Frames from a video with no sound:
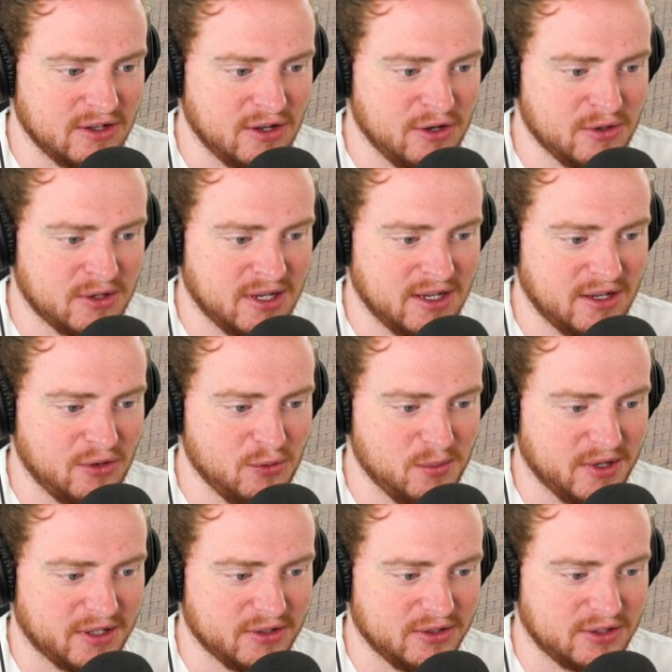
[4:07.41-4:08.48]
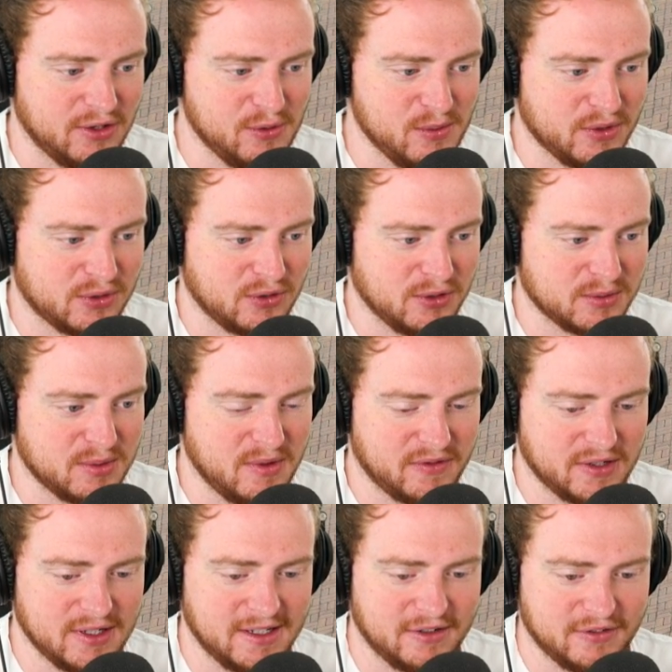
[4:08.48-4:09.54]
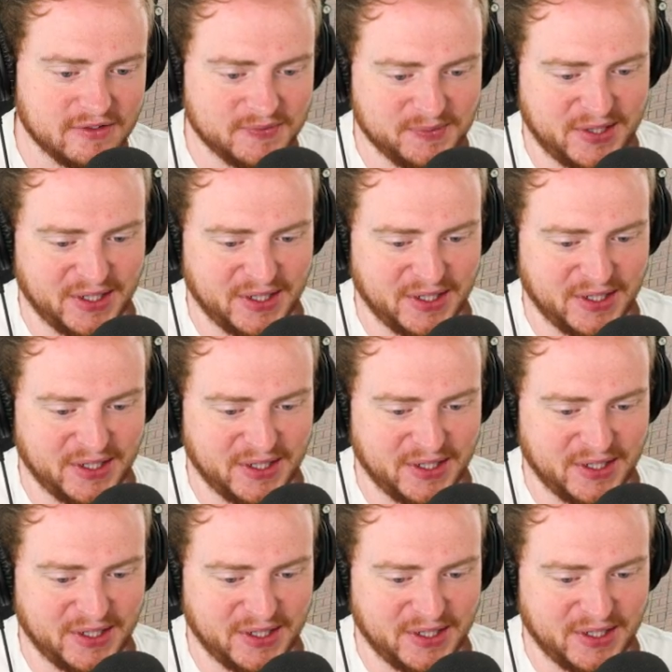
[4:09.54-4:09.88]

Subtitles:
Okay, oh my god, I almost dropped him off a cliff.